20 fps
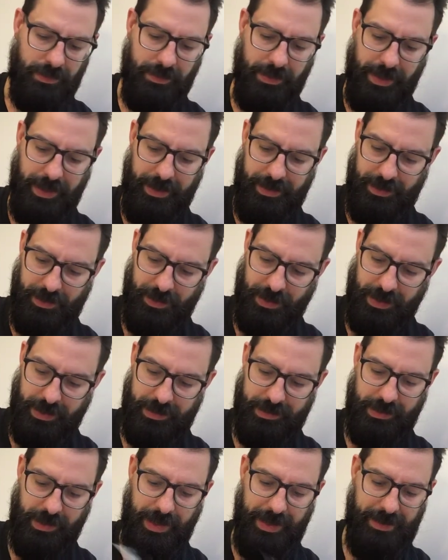that you
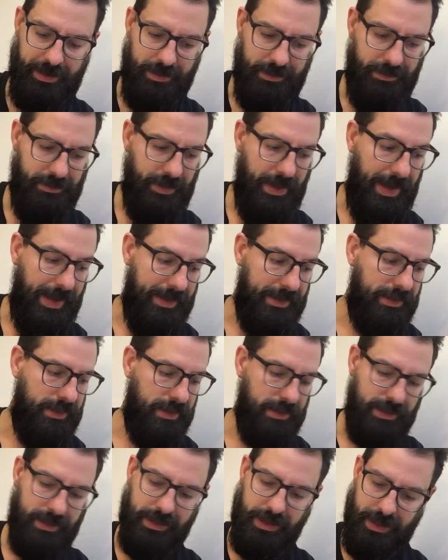guys have had
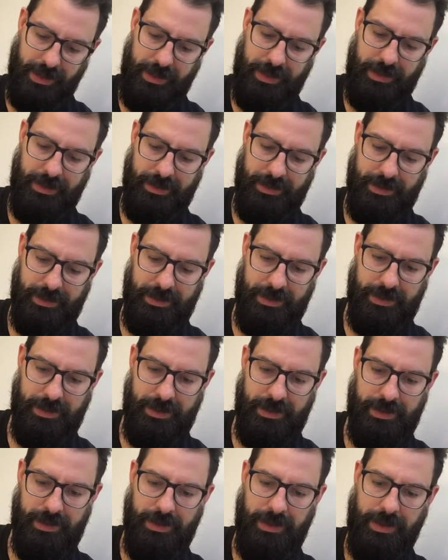to study,
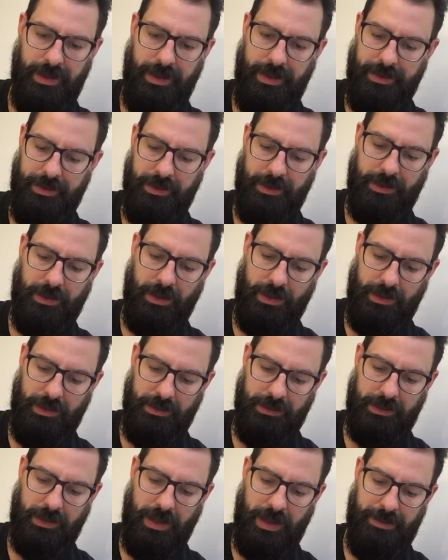and they're
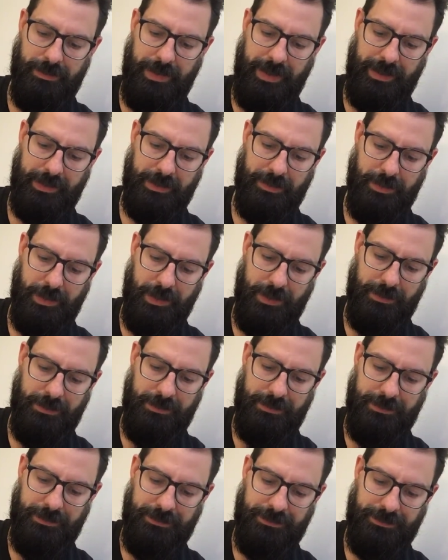called compact bone.